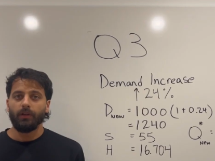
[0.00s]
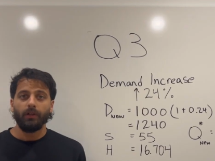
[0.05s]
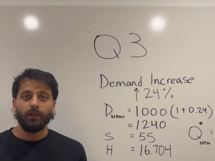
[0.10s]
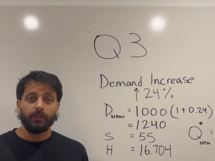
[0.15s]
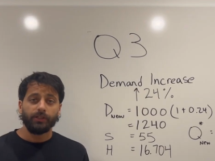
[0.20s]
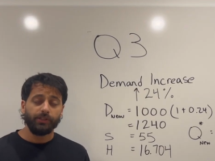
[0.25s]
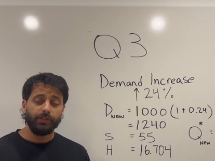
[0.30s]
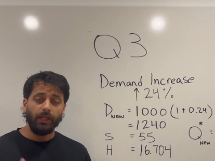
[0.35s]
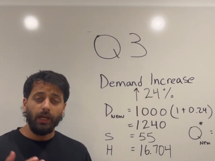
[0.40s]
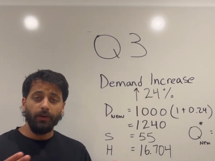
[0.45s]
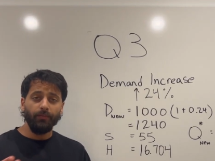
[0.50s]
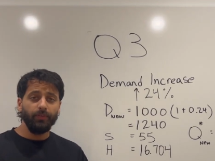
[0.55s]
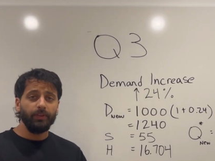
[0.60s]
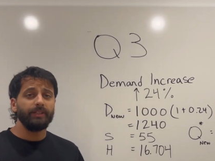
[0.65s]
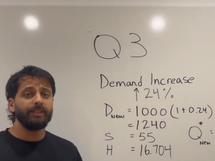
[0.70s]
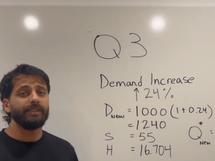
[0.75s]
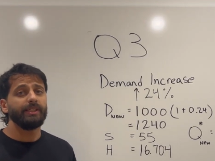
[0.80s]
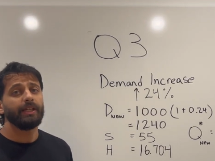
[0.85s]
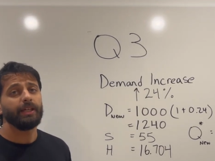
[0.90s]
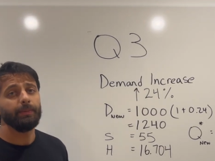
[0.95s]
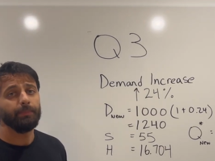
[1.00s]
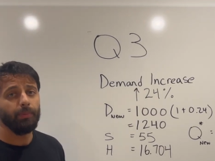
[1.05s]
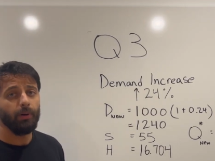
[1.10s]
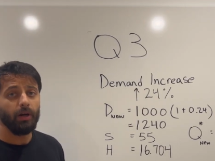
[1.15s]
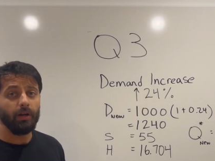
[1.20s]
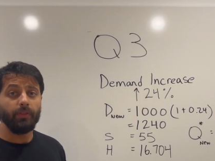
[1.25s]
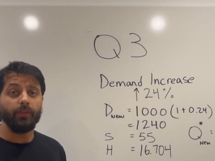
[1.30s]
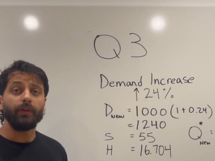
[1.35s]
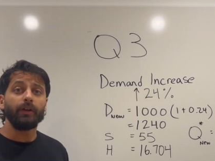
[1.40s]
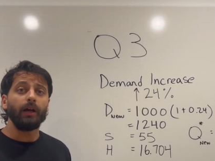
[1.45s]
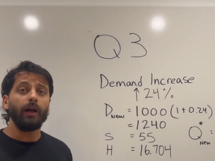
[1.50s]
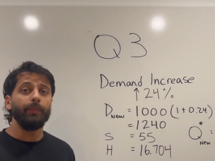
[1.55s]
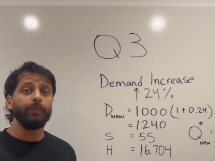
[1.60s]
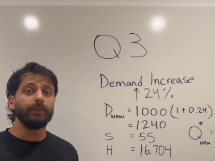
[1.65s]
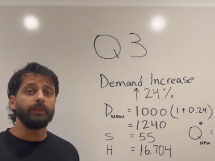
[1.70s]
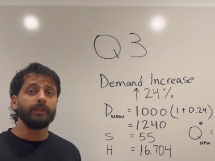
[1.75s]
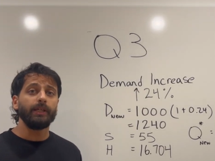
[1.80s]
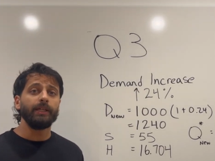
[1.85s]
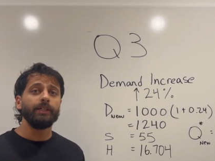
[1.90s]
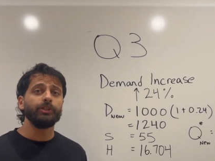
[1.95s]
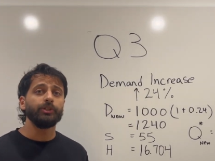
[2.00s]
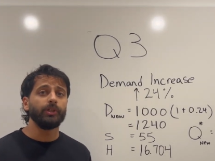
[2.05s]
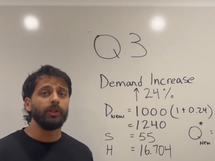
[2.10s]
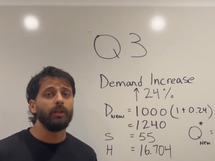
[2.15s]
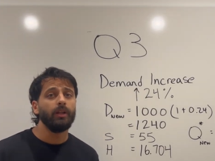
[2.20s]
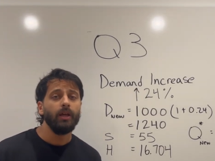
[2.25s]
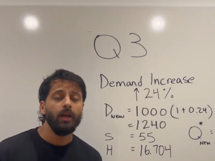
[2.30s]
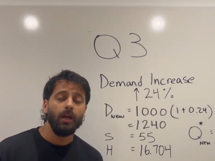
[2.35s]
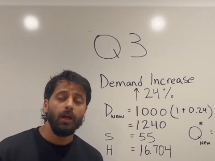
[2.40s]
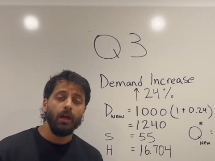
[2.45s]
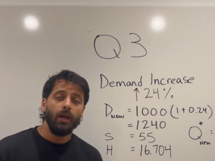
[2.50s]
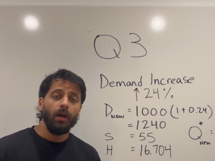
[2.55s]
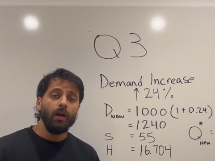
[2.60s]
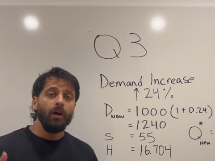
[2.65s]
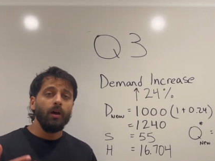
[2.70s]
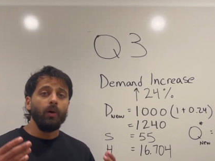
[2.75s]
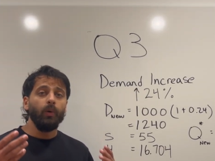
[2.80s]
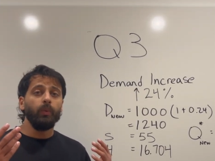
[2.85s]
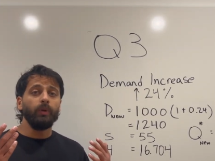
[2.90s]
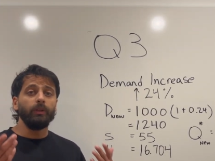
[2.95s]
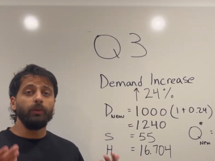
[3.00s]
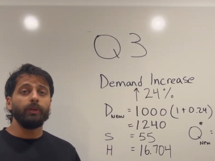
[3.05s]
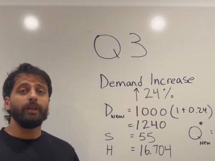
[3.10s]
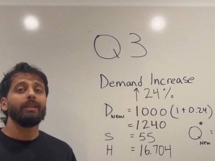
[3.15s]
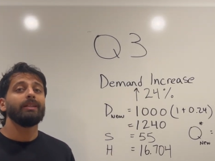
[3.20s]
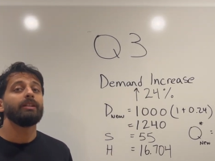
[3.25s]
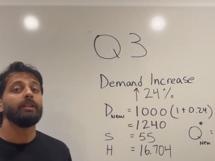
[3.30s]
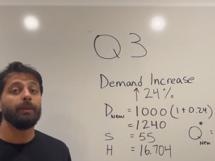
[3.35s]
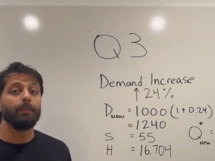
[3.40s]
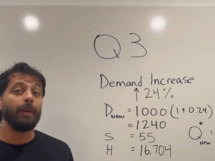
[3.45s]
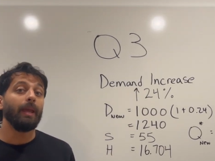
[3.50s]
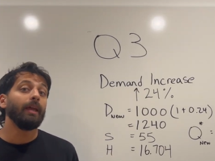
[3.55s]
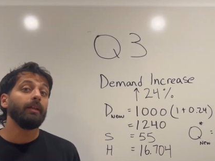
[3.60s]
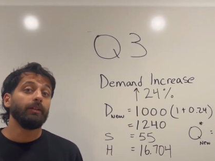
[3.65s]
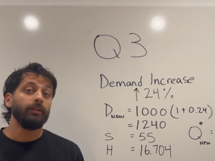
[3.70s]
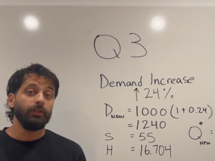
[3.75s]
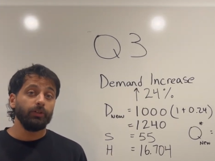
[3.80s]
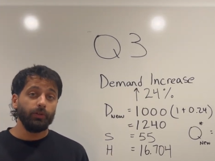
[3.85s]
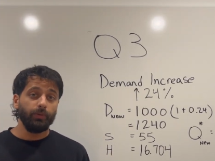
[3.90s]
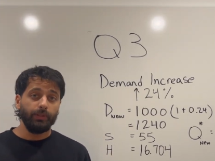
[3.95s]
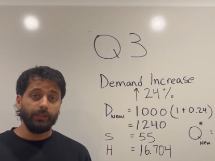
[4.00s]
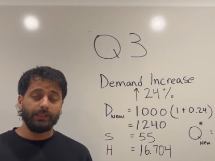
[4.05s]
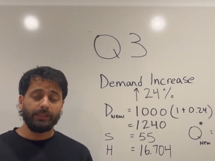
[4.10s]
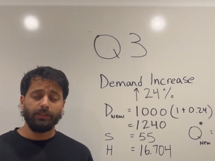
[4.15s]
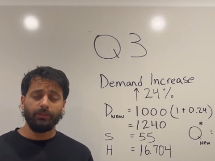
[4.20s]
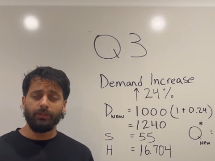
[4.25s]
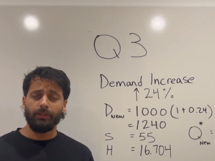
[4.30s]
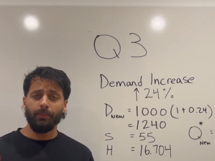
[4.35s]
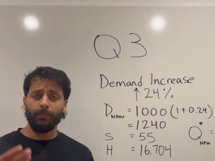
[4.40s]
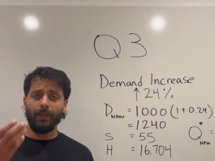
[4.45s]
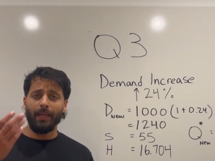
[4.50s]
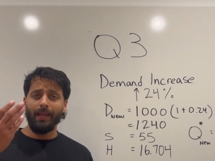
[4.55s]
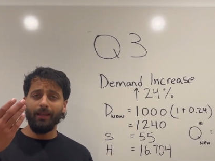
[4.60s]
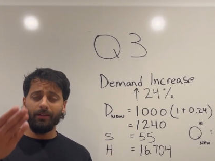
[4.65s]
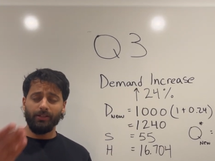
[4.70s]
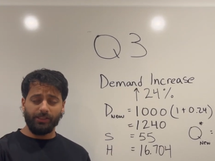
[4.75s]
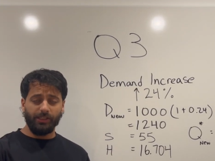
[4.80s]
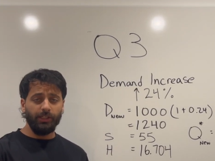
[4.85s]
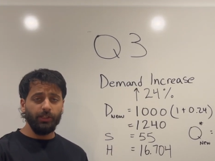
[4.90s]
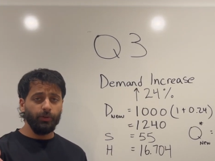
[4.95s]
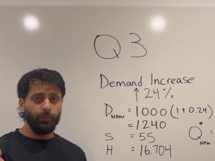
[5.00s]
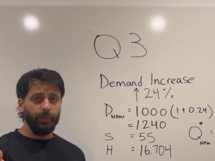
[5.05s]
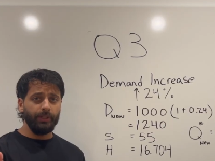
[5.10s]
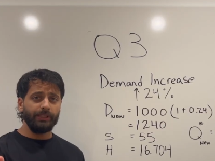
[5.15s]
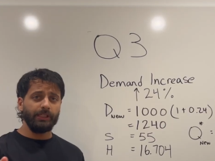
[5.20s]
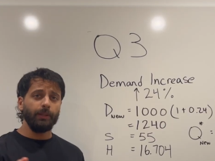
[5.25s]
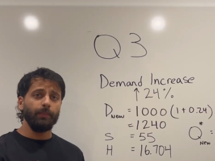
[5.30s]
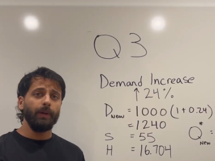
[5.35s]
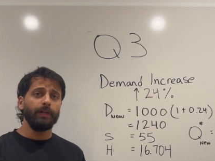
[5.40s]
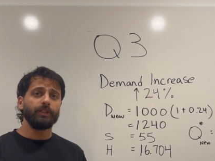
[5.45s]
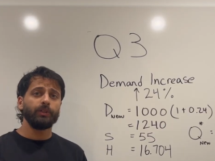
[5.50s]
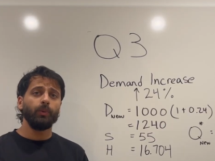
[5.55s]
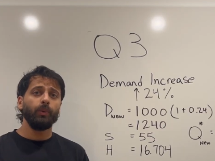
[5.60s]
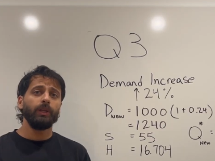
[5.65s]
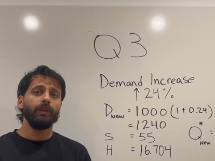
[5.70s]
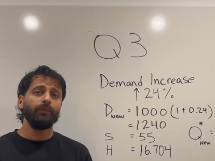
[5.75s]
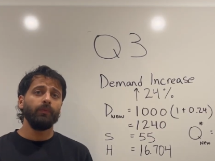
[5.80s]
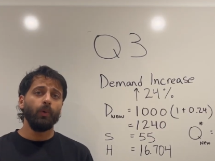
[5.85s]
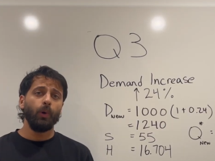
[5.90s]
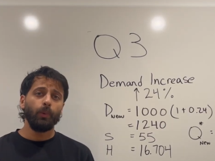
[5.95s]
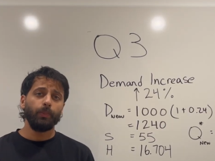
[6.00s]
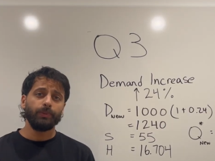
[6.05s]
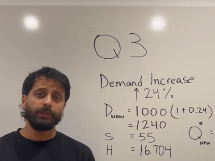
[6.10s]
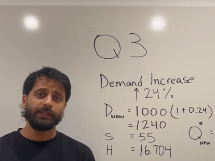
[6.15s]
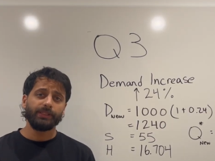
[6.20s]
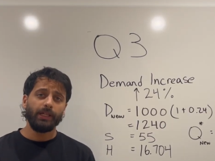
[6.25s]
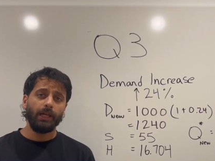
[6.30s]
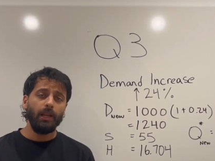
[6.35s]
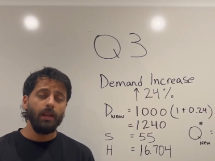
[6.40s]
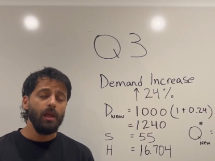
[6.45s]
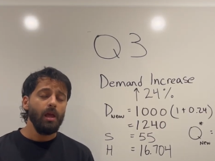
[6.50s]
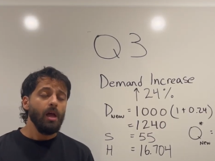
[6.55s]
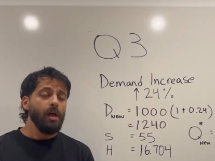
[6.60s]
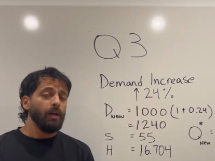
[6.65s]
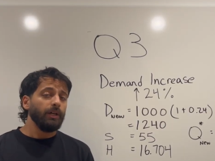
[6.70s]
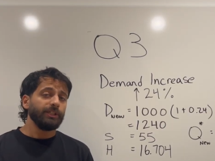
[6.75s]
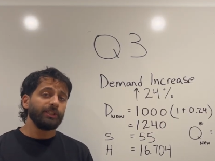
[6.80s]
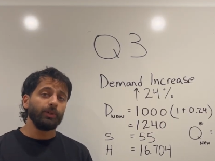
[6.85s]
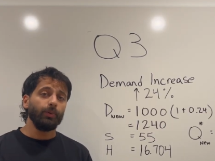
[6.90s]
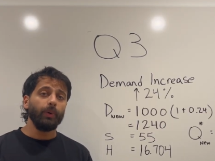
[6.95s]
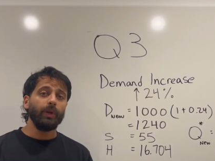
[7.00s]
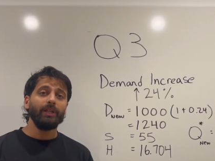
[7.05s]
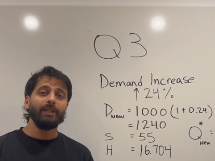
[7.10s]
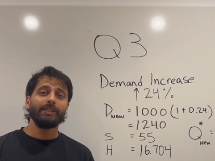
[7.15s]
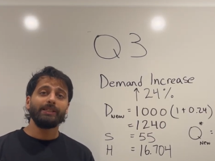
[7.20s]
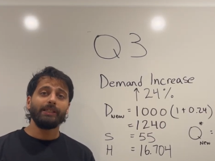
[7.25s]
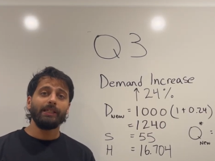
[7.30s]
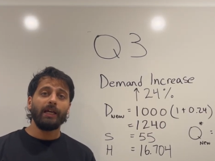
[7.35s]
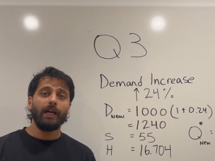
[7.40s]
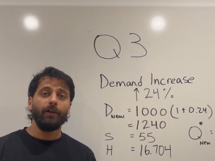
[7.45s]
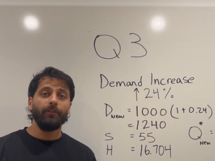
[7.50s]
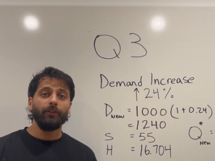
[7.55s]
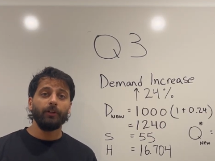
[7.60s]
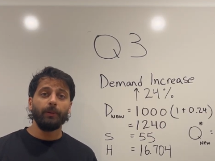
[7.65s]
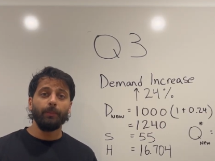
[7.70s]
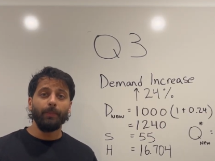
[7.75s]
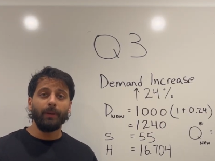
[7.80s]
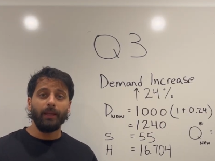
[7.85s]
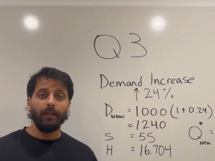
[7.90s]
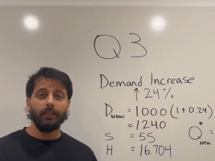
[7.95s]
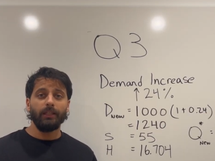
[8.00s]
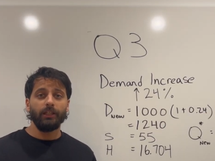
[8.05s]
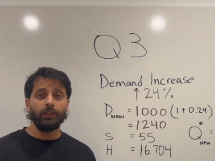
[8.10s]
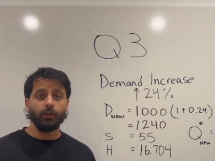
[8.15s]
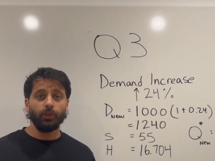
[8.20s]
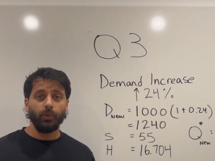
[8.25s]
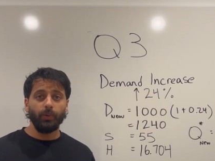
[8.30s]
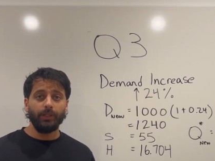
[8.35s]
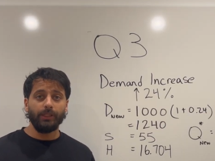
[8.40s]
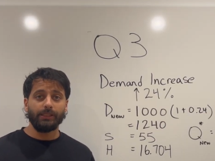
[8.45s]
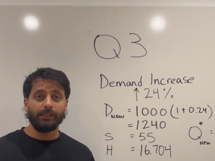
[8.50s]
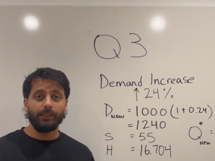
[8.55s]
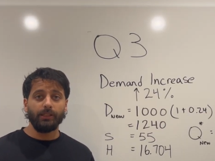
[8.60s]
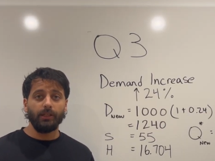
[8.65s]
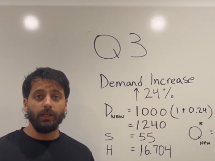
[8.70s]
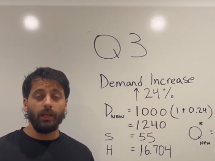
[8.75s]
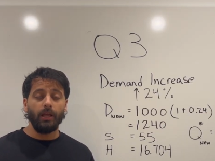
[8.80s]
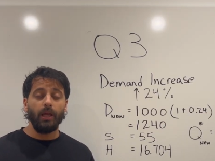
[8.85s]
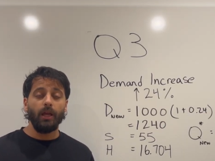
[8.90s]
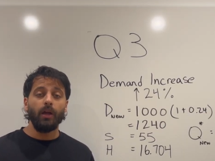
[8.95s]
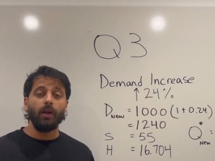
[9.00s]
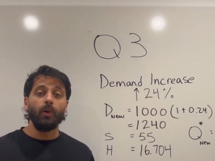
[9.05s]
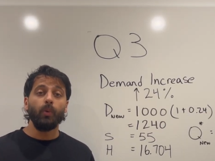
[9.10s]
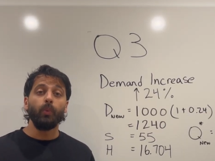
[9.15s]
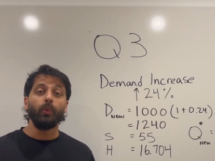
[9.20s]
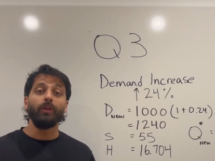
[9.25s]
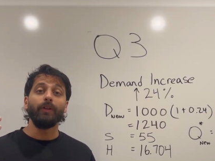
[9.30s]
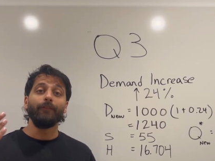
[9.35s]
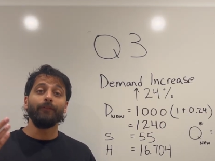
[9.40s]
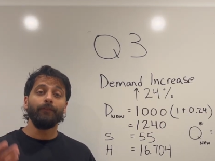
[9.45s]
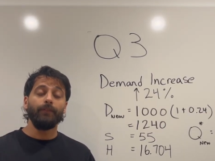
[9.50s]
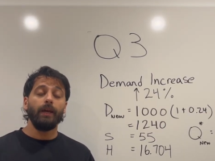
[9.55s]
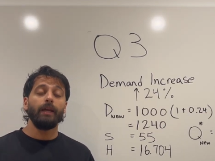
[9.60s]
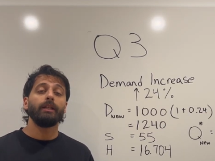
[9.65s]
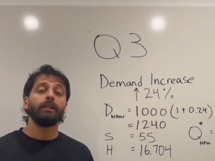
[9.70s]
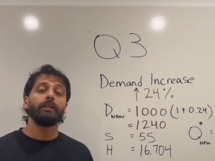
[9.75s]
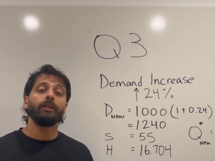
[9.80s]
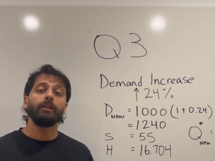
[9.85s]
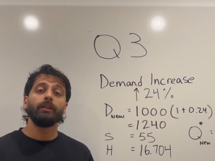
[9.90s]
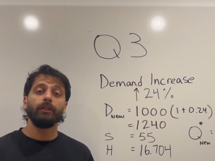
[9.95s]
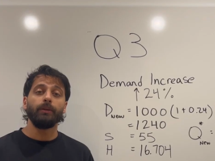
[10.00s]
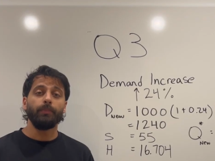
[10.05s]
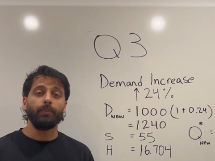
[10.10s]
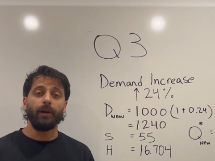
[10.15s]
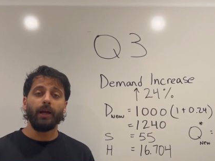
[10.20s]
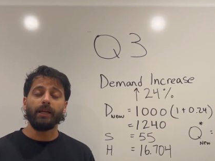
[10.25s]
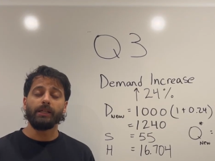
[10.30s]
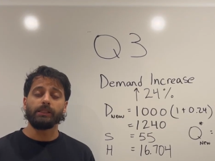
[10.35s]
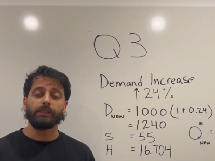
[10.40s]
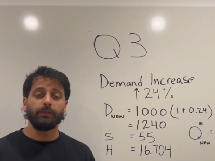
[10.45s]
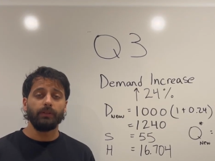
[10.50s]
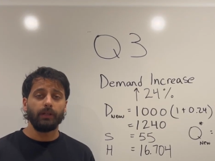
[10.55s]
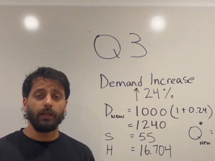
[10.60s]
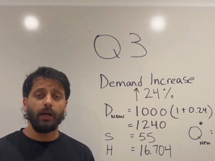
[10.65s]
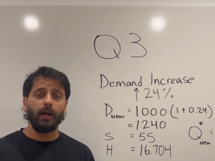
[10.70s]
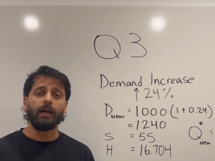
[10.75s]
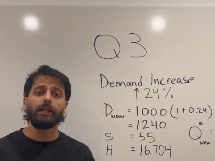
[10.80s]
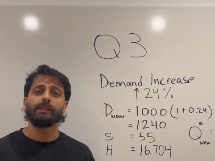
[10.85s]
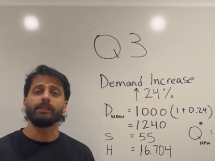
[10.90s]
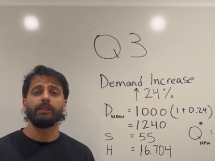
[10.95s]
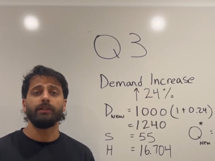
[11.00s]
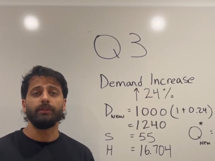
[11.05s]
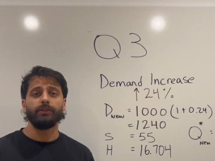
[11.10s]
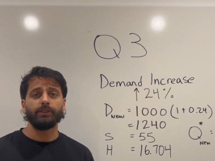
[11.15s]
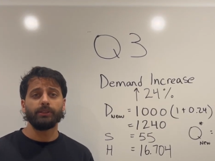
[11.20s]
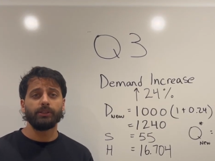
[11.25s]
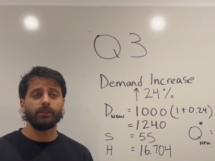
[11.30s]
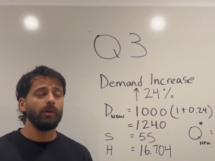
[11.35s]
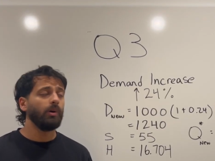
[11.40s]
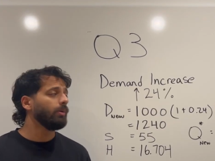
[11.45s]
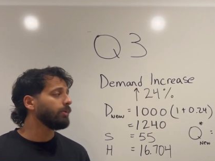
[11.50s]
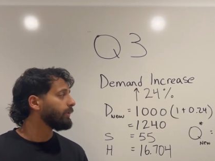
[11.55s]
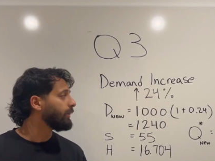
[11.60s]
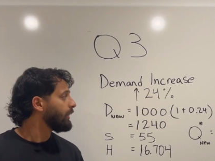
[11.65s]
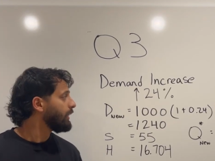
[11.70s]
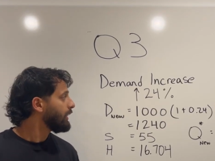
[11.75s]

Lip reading: So now for the second part of the computation, we look at the demand increase. So the demand is increasing by 24%. So we're going to see how the demand increase will affect the price of the cost of goods sold.